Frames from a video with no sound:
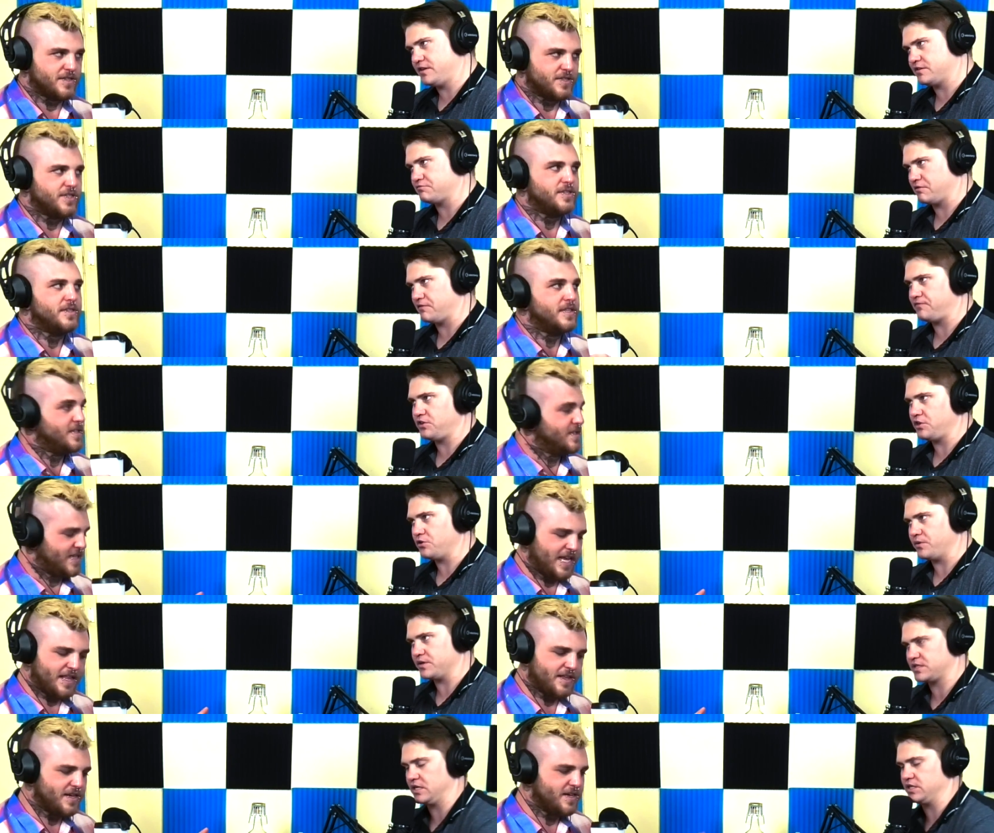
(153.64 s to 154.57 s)
Speaker 1: this review,
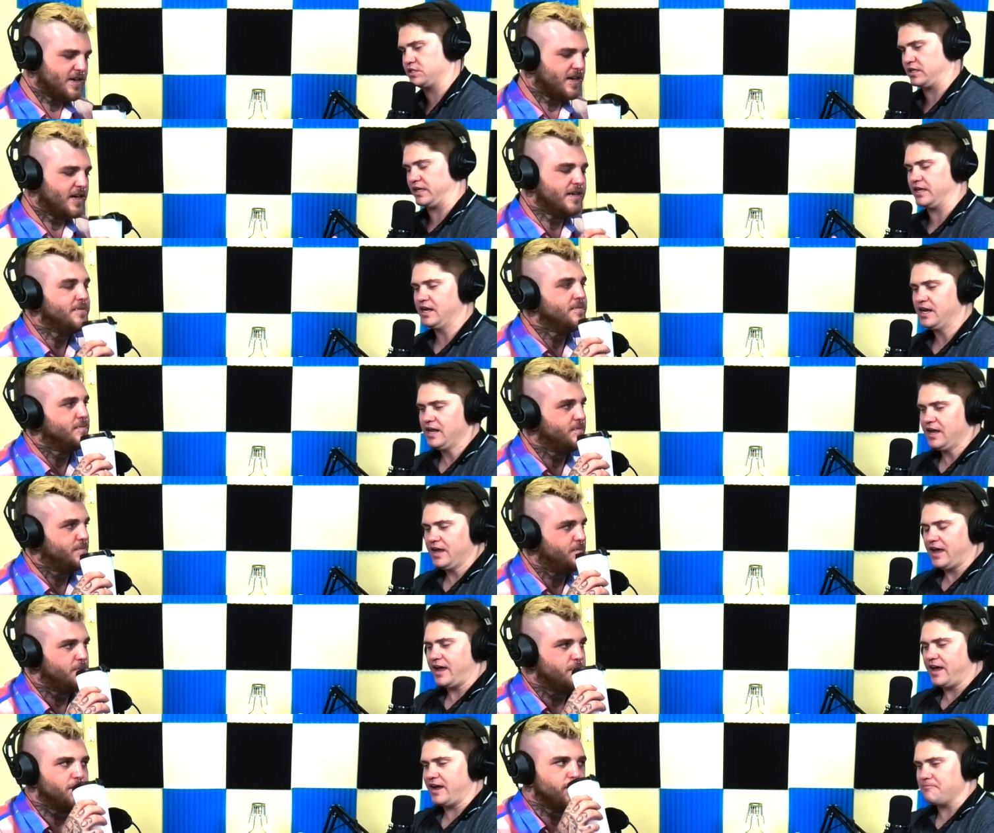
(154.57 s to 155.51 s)
Neither essentially.
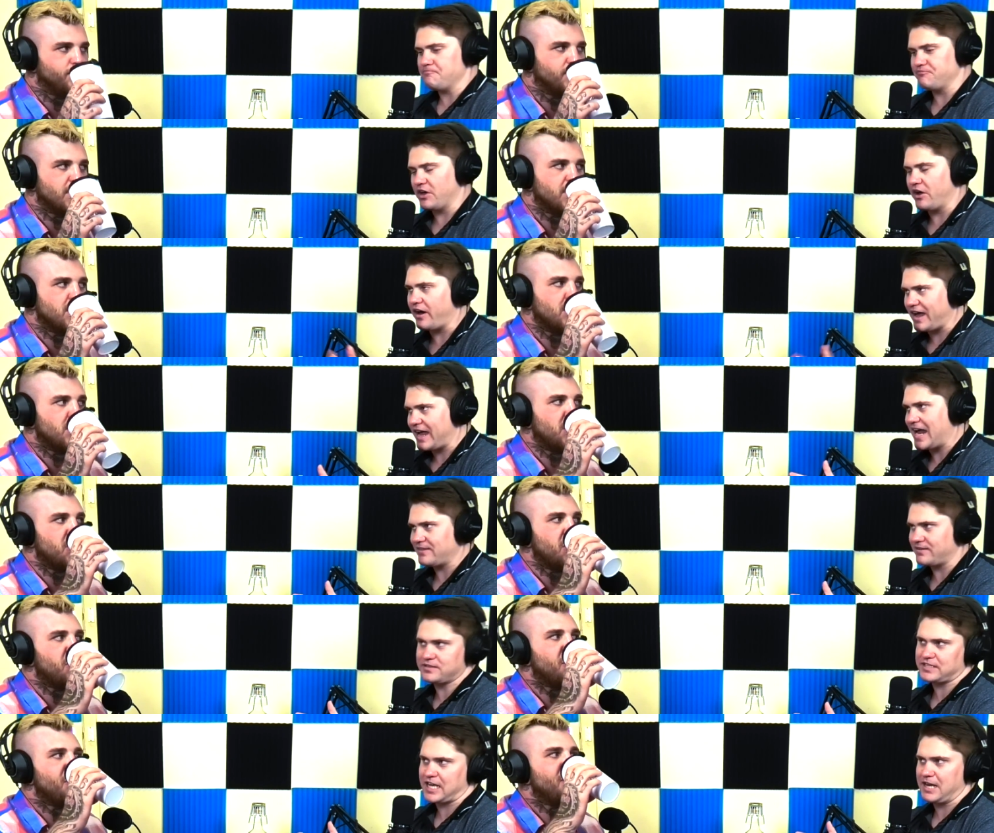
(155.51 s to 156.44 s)
Um, I had
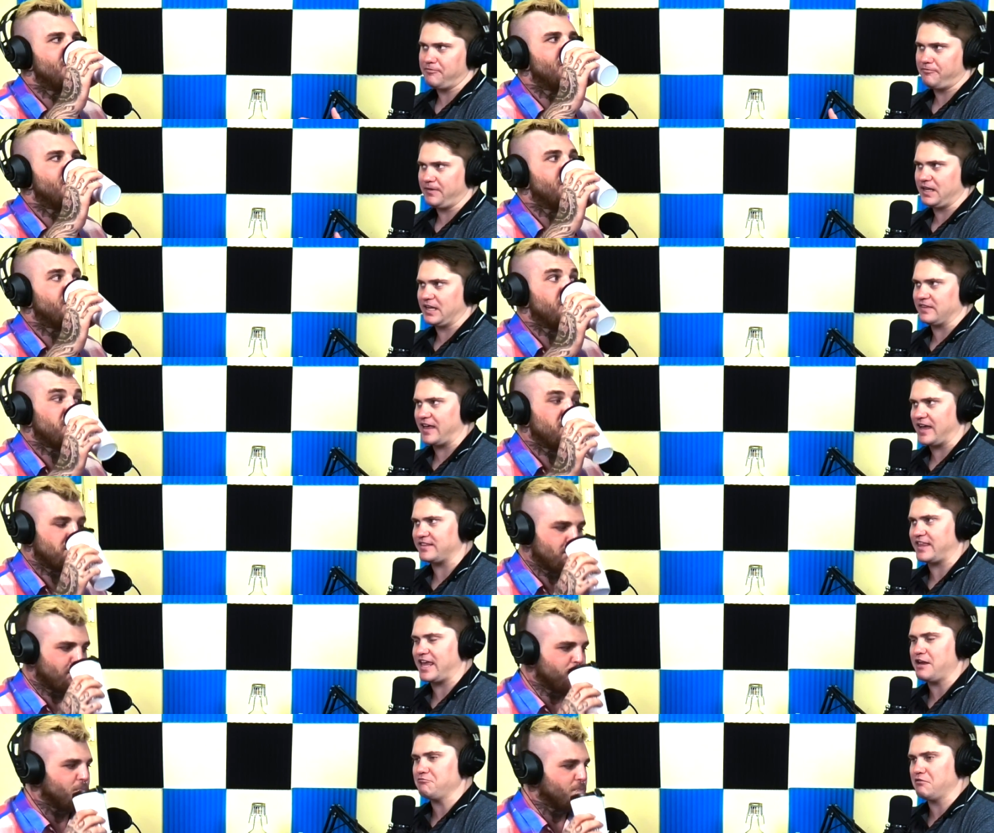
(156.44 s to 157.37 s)
the same feeling
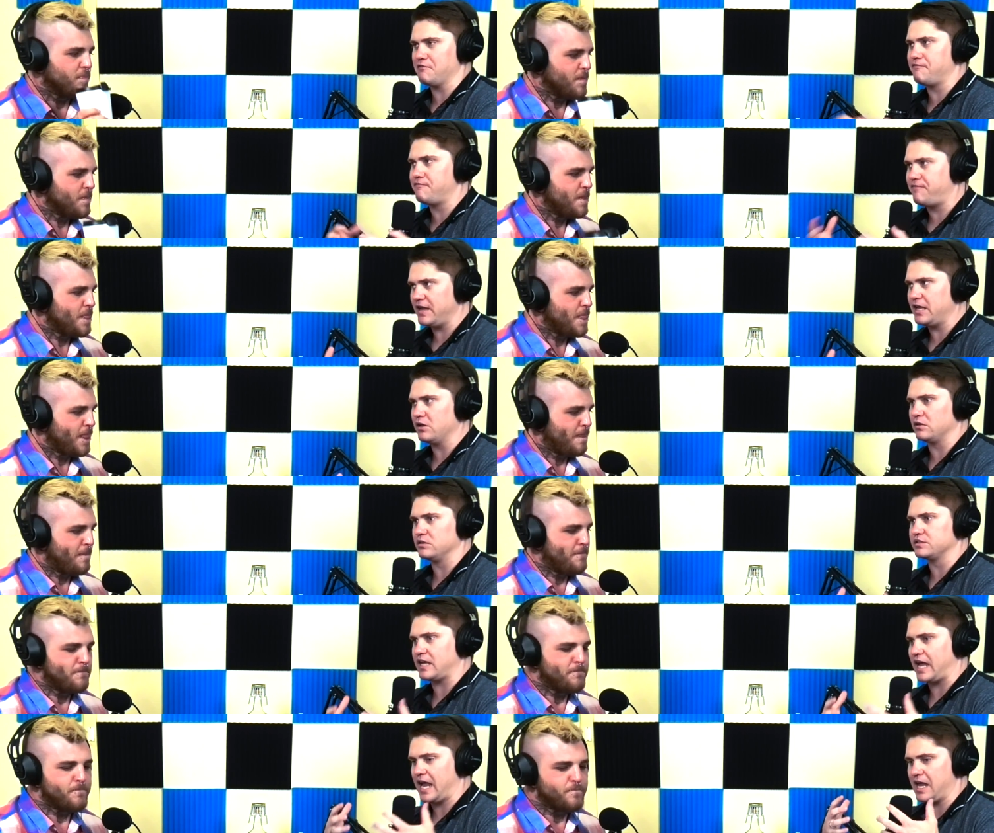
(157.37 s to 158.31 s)
that they mm.
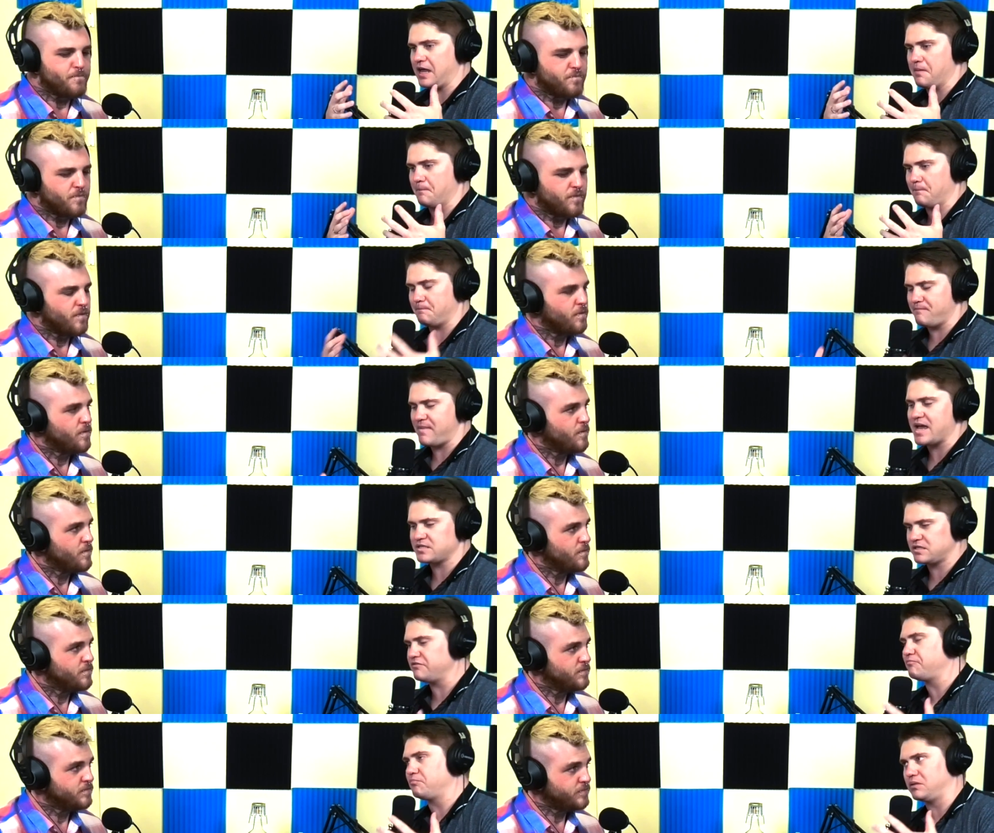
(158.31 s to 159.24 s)
revealed a
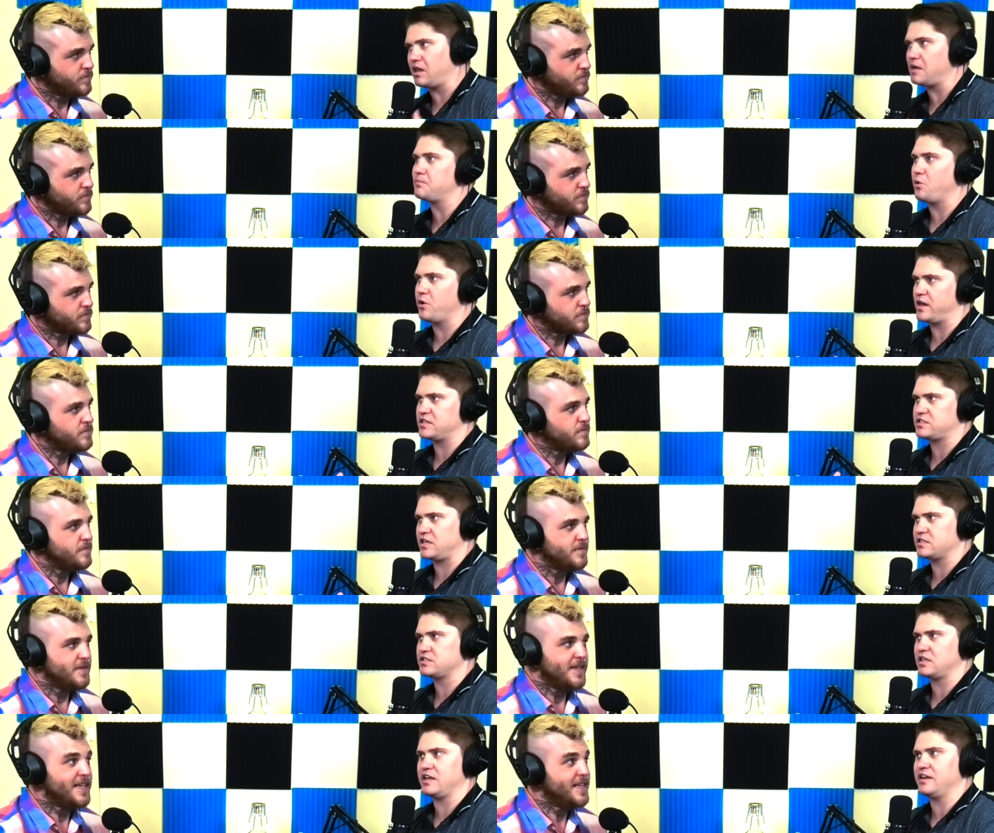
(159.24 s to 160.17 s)
massive plot point
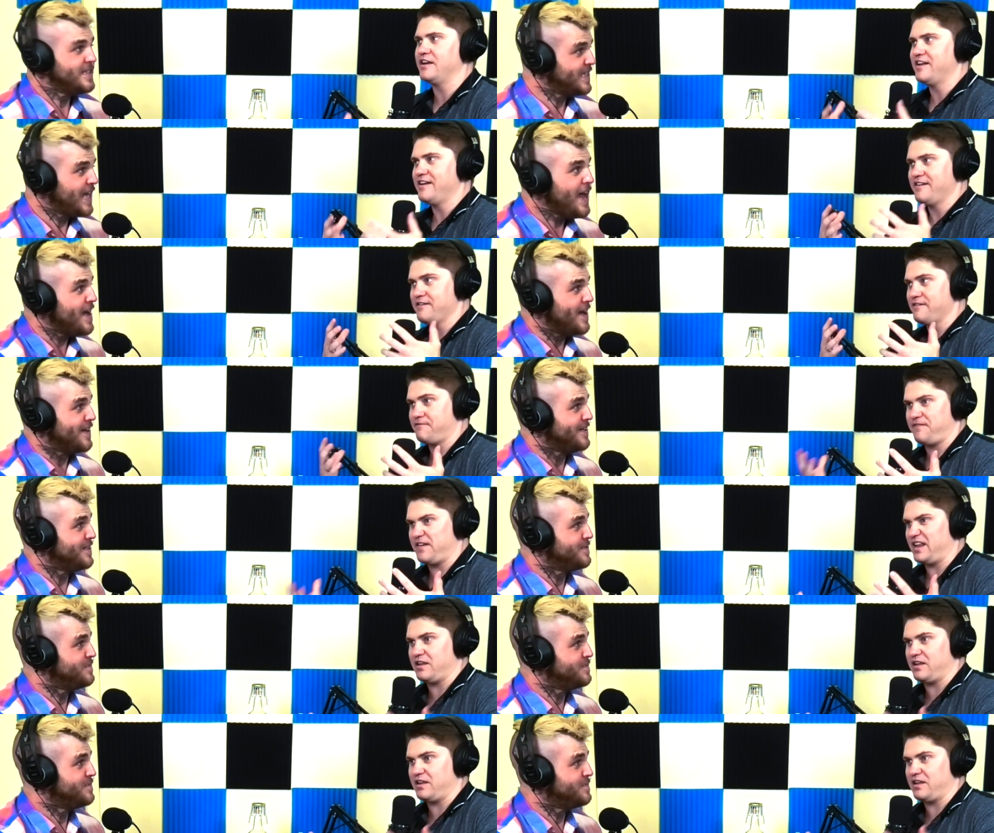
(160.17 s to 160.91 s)
essentially. Yeah.